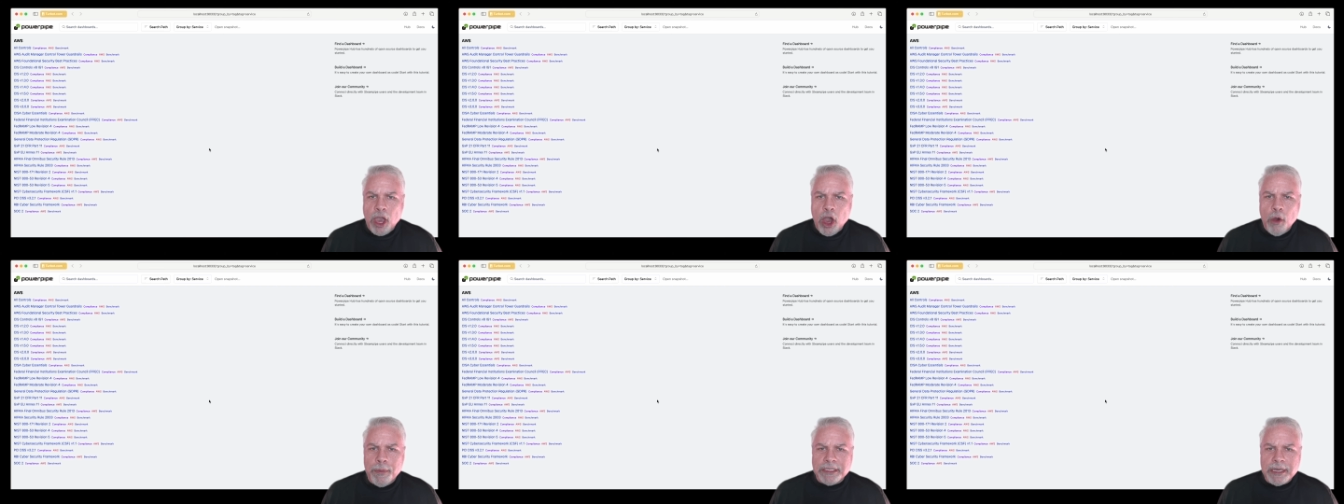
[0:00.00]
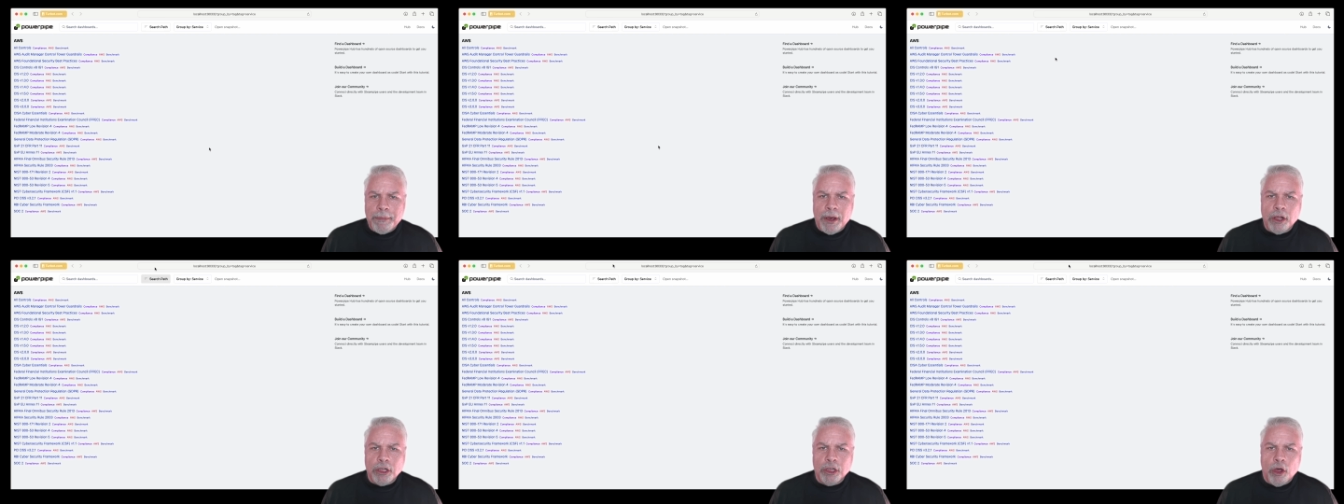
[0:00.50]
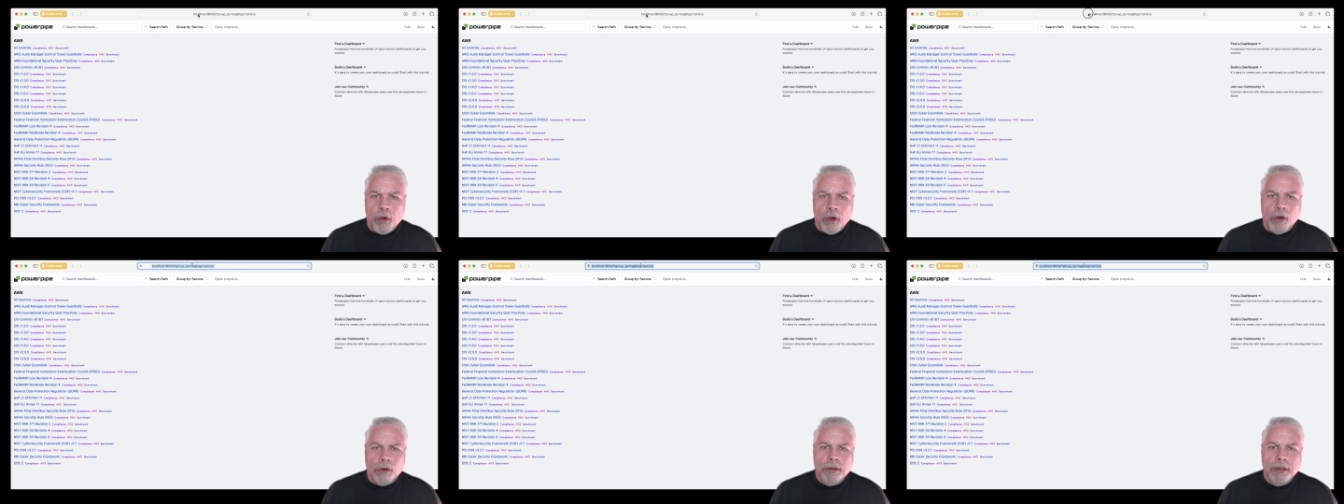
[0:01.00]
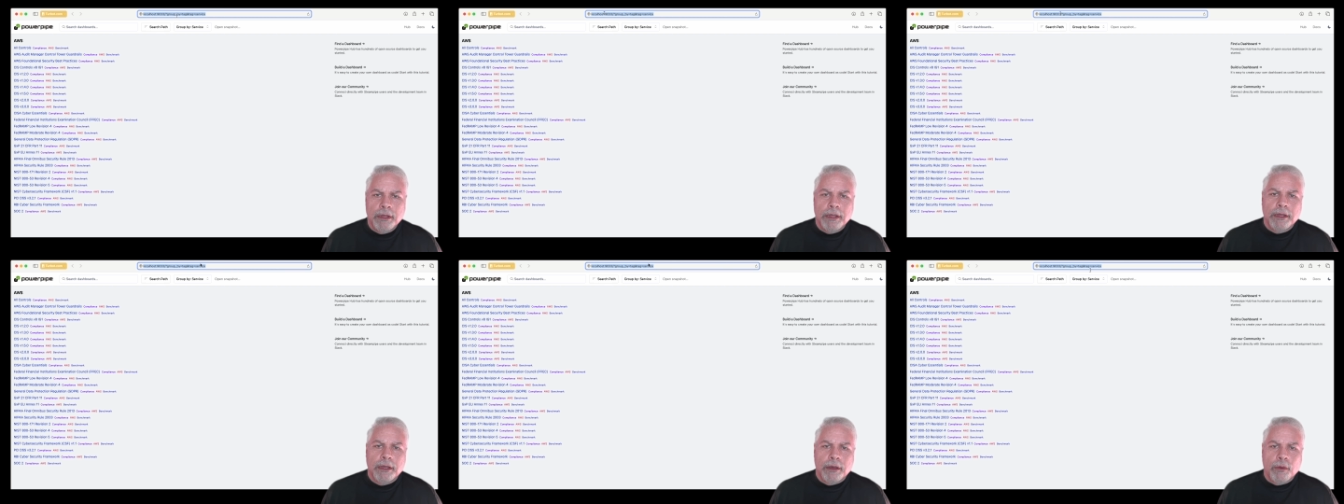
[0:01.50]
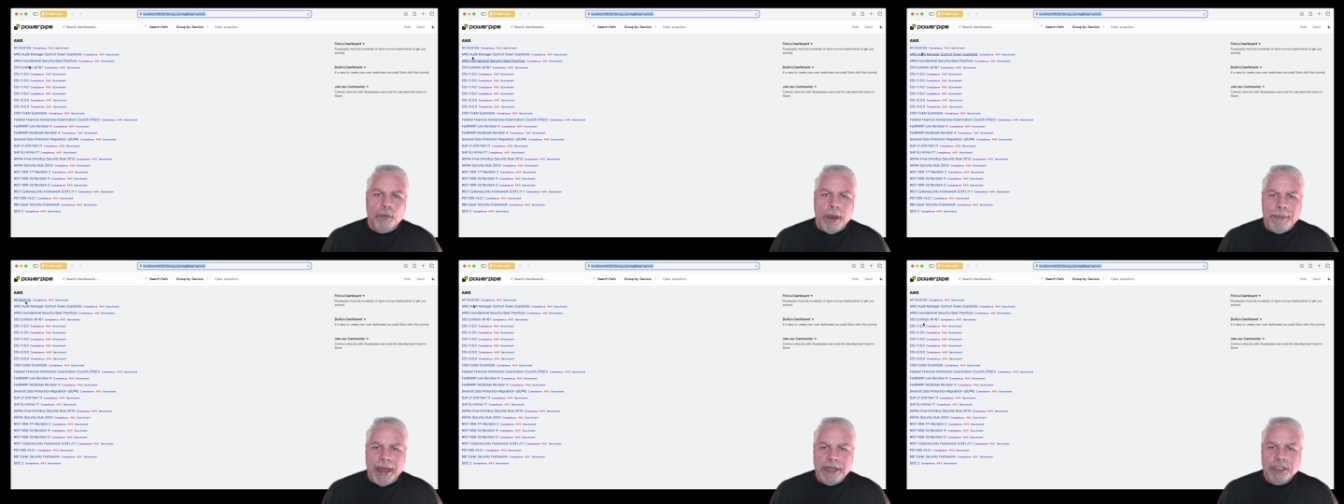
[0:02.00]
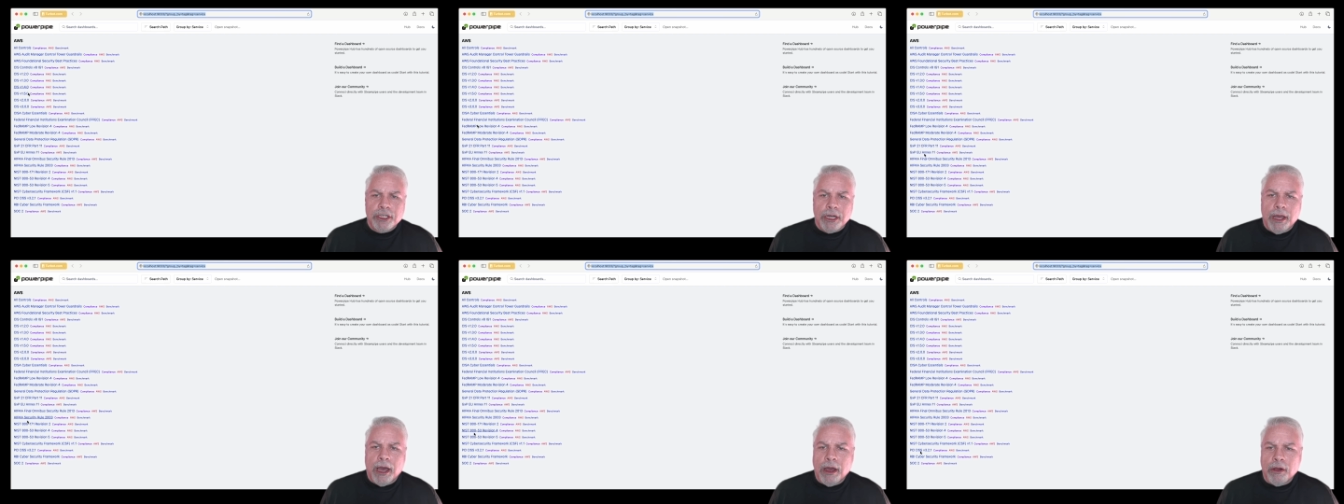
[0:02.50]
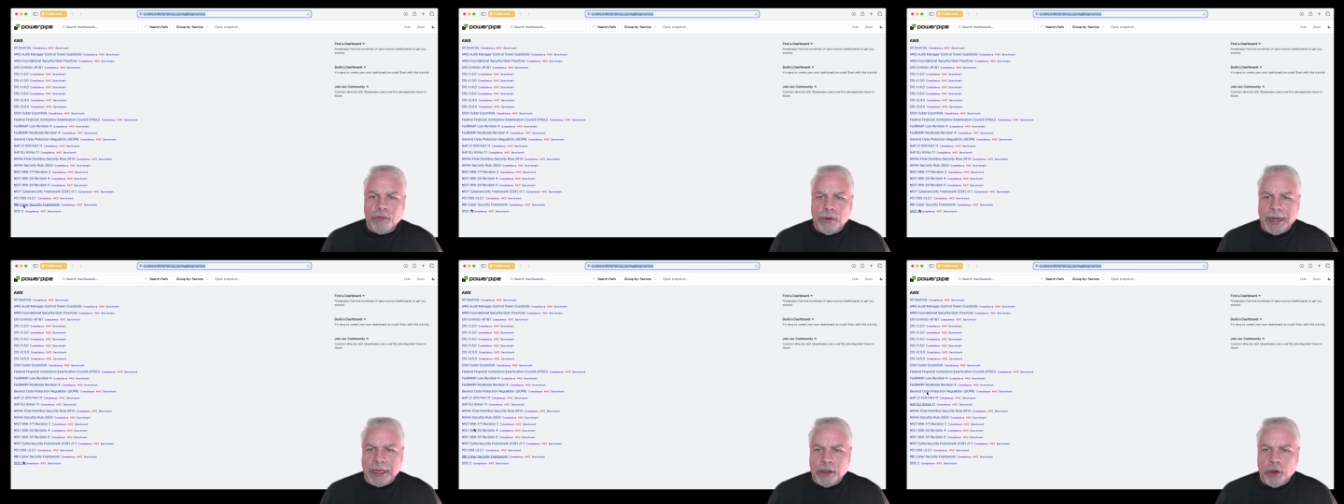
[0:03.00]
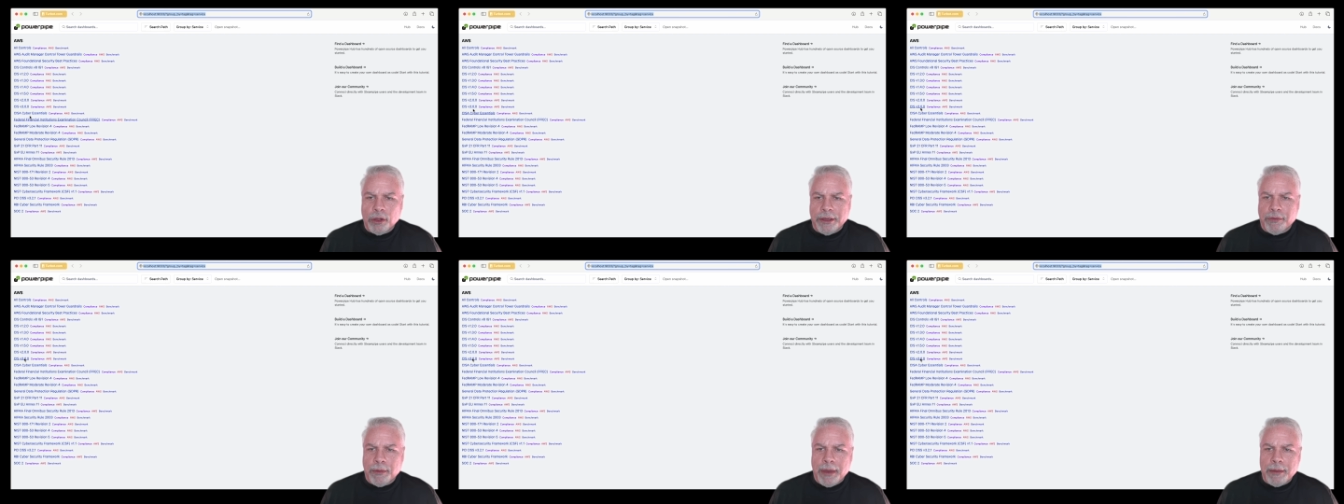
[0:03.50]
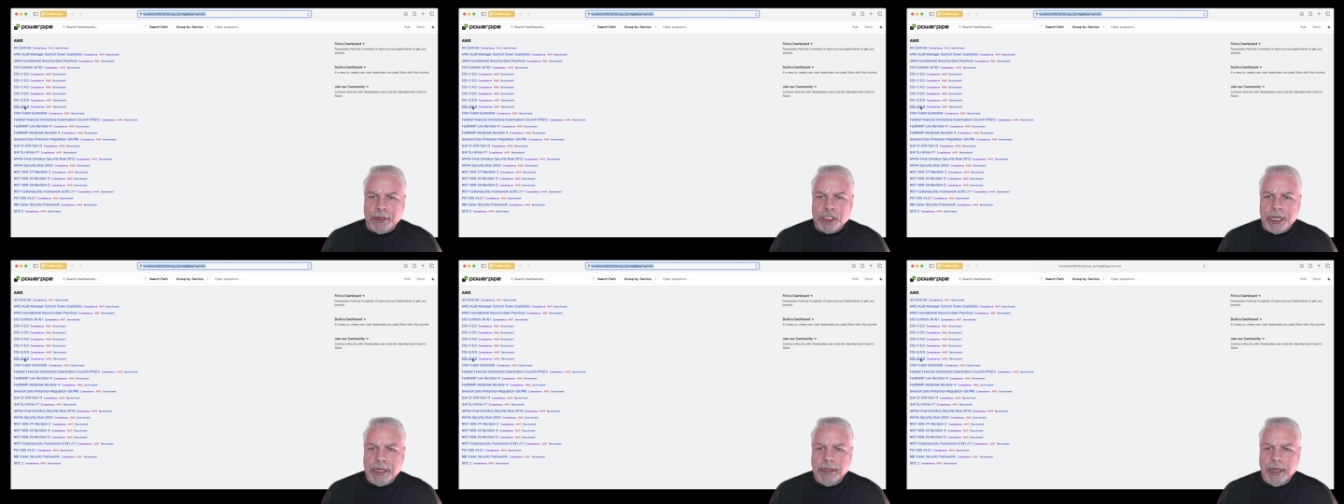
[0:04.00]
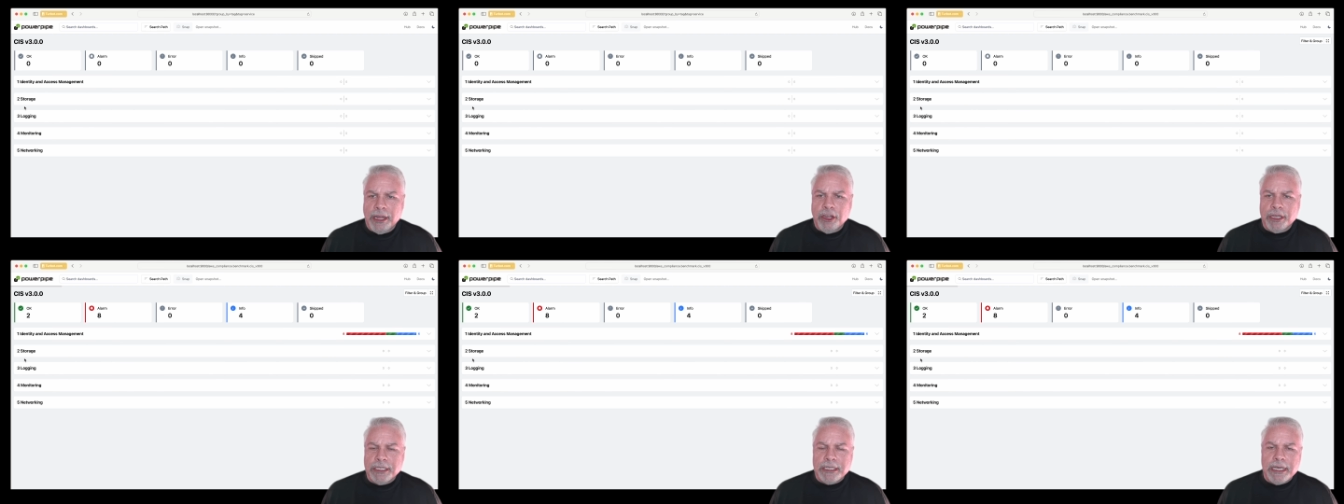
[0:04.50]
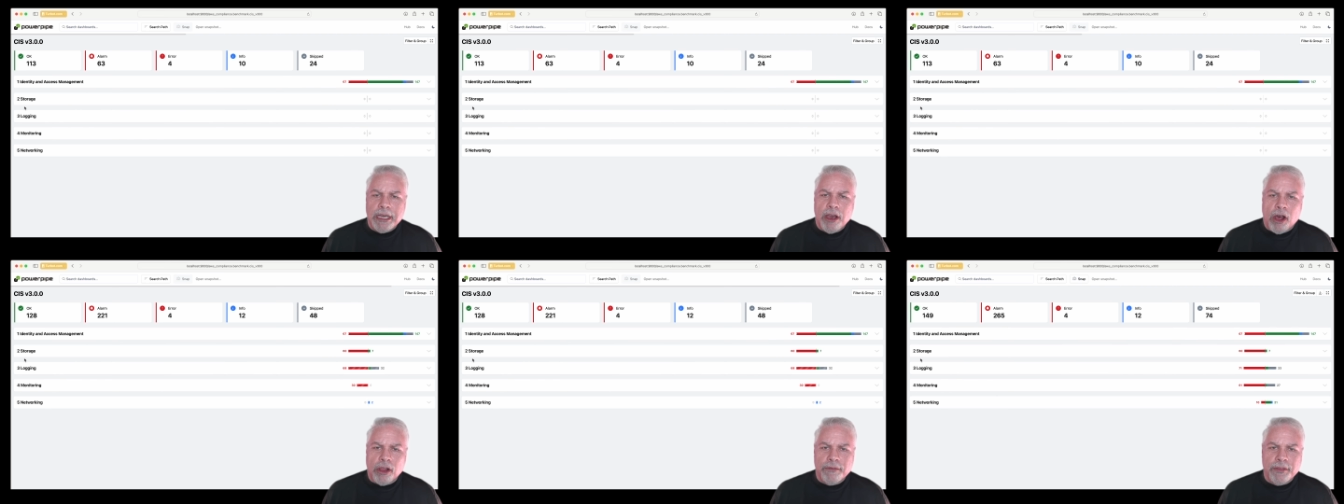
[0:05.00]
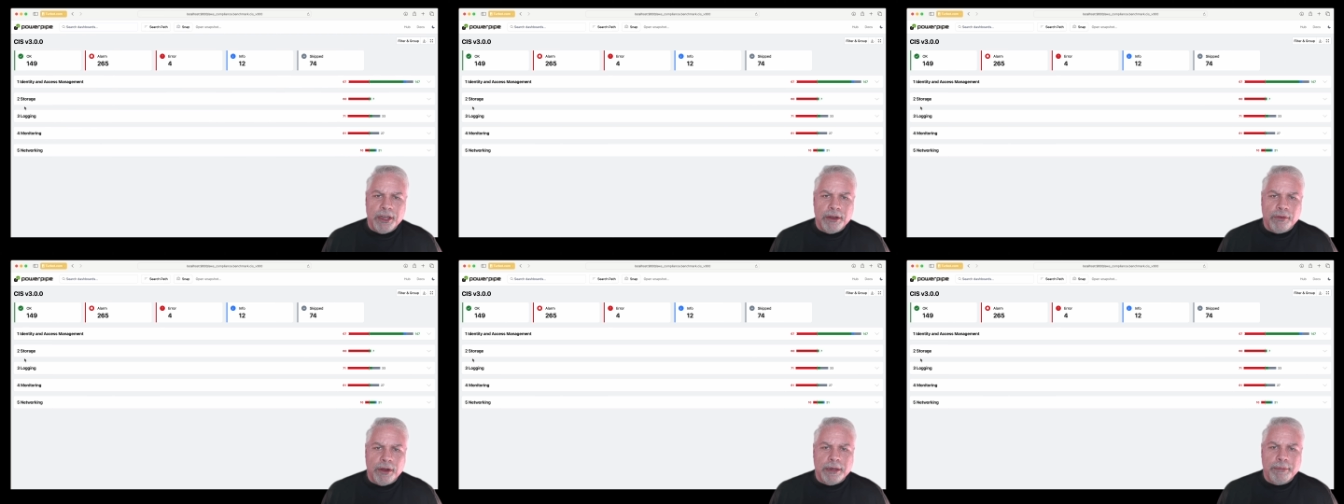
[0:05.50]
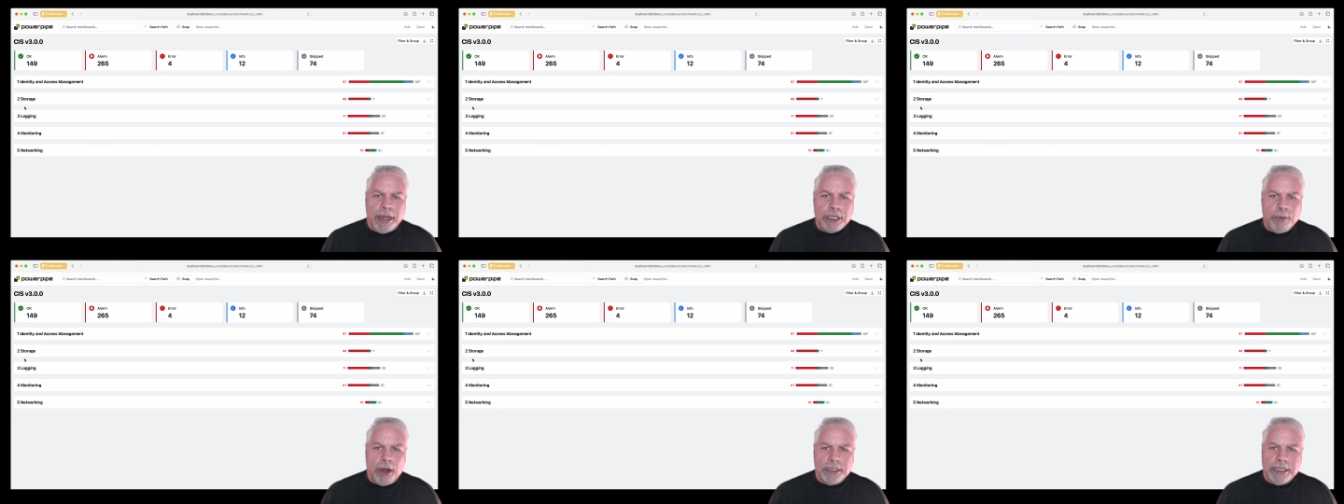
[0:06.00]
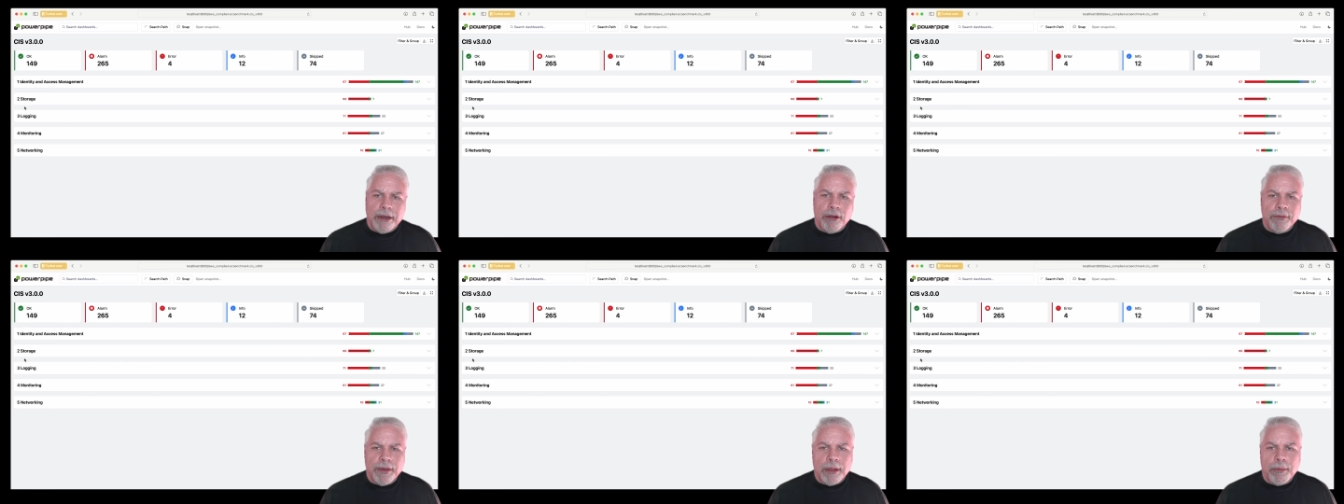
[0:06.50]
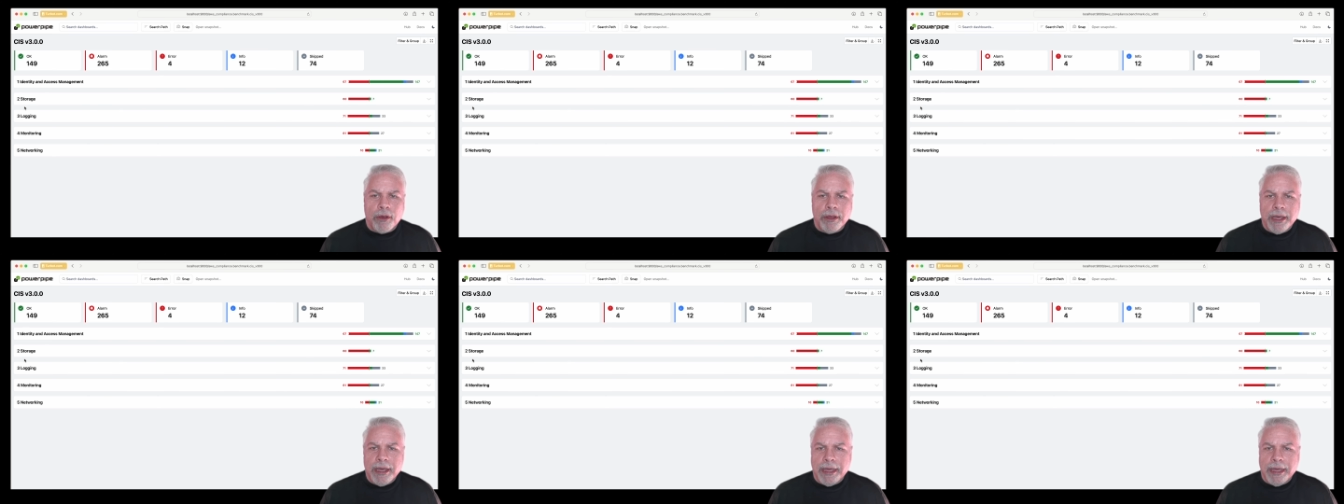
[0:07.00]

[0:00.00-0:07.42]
opens up a local web page running locally from my machine, and you can see all of the different benchmarks that are available.